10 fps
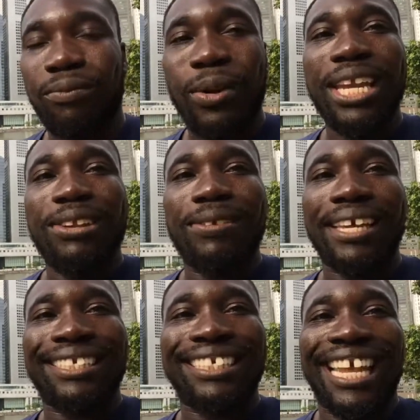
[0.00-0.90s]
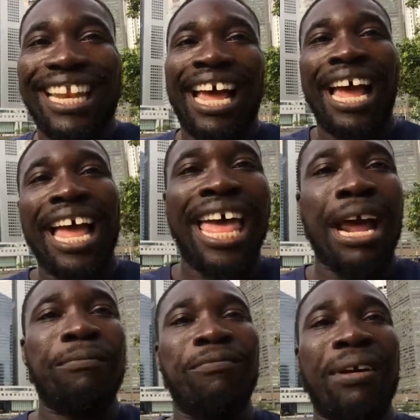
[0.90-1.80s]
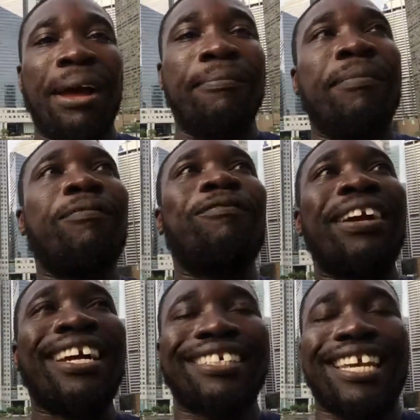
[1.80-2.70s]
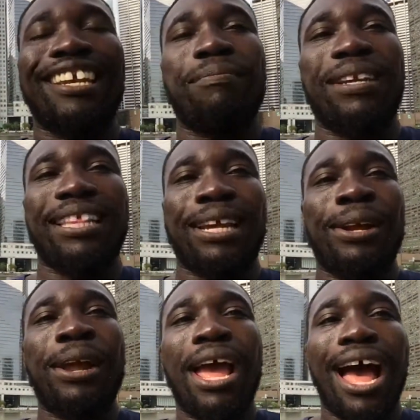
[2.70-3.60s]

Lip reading: We can do this. And I'm very excited to be there